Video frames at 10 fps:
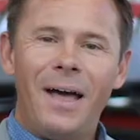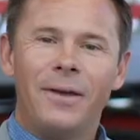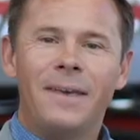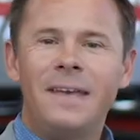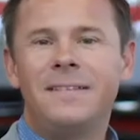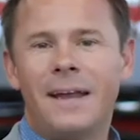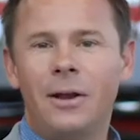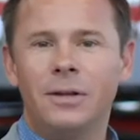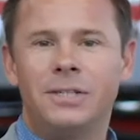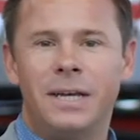Other key
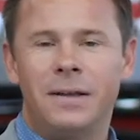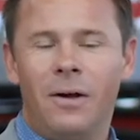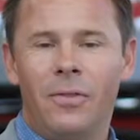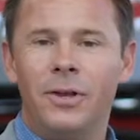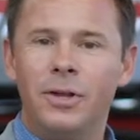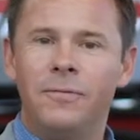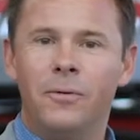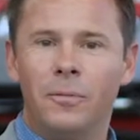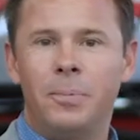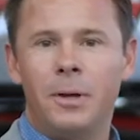technology on the new
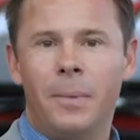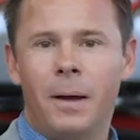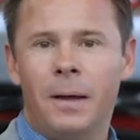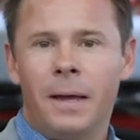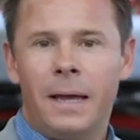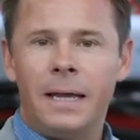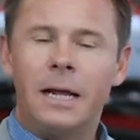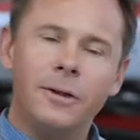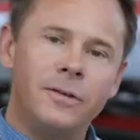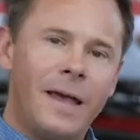Ford Puma
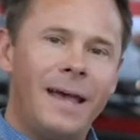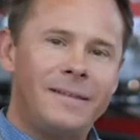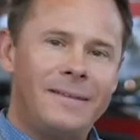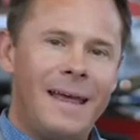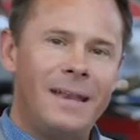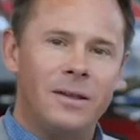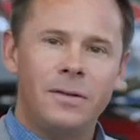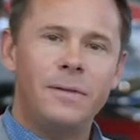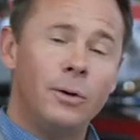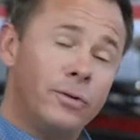includes, as
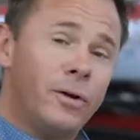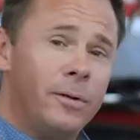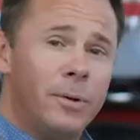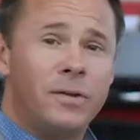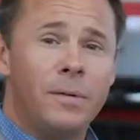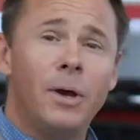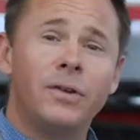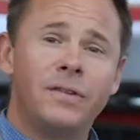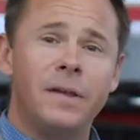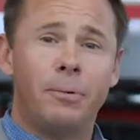standard, the autonomous
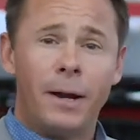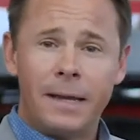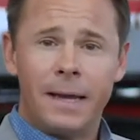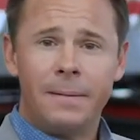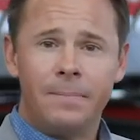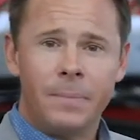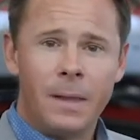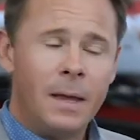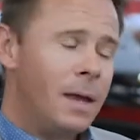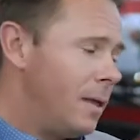emergency braking,
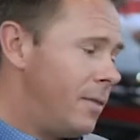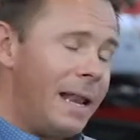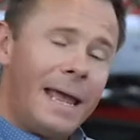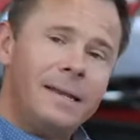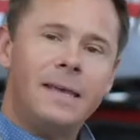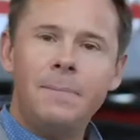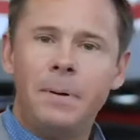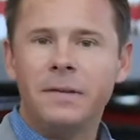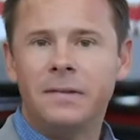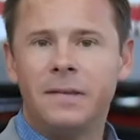the lane
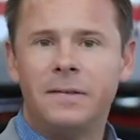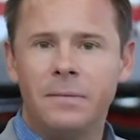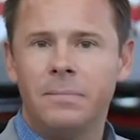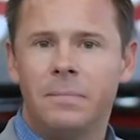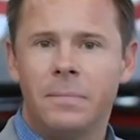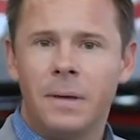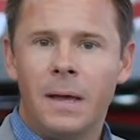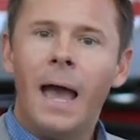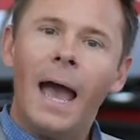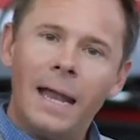keeping system,
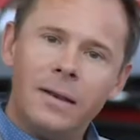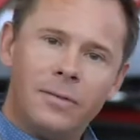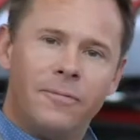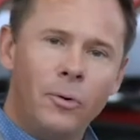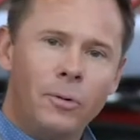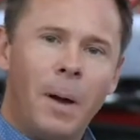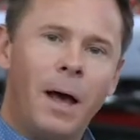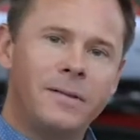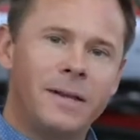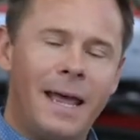and the Ford
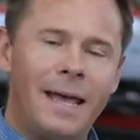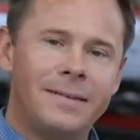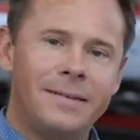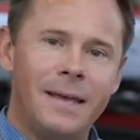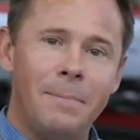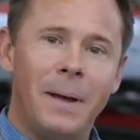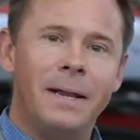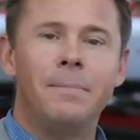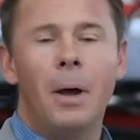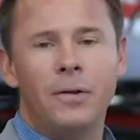Pass Connect
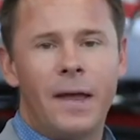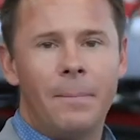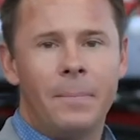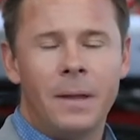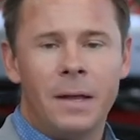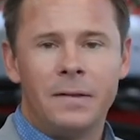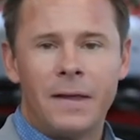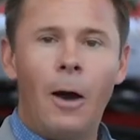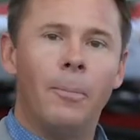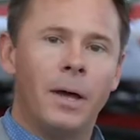embedded modem
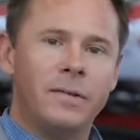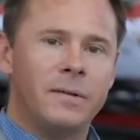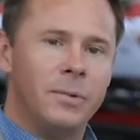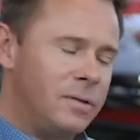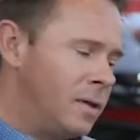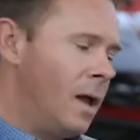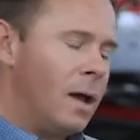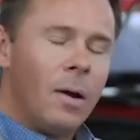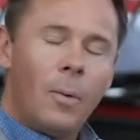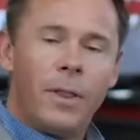to help customers
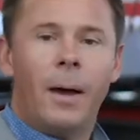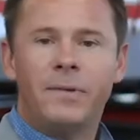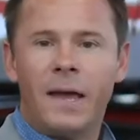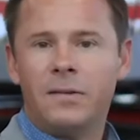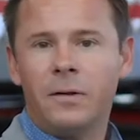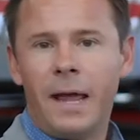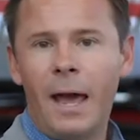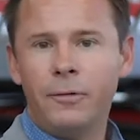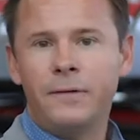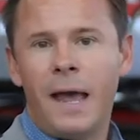with updates on the
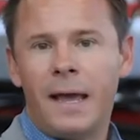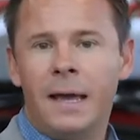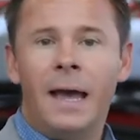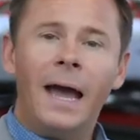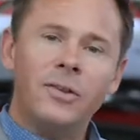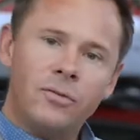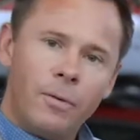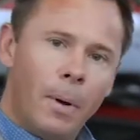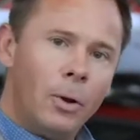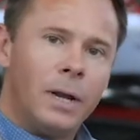health check and to
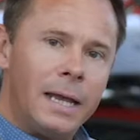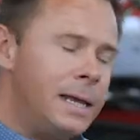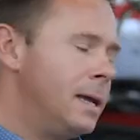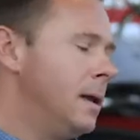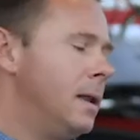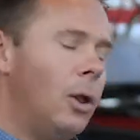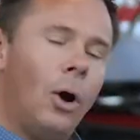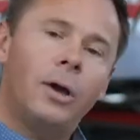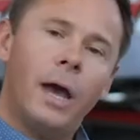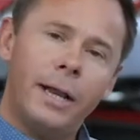remotely
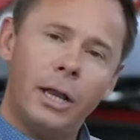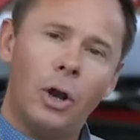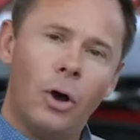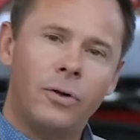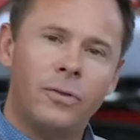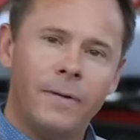lock and unlock the